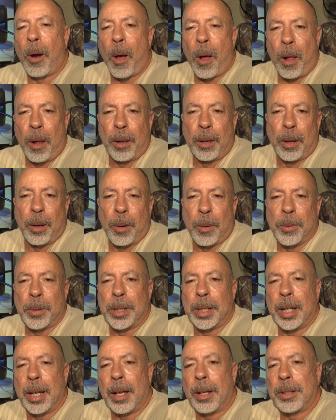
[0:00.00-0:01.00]
all
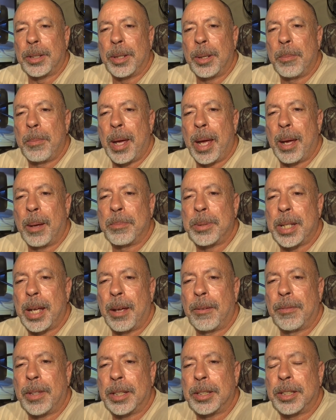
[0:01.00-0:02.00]
OTL tube amps
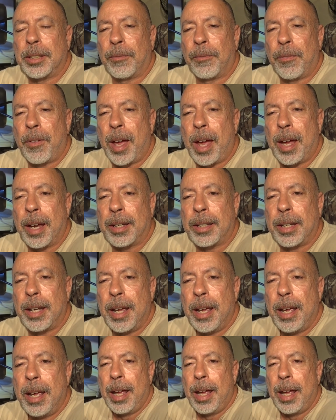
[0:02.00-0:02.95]
have this effect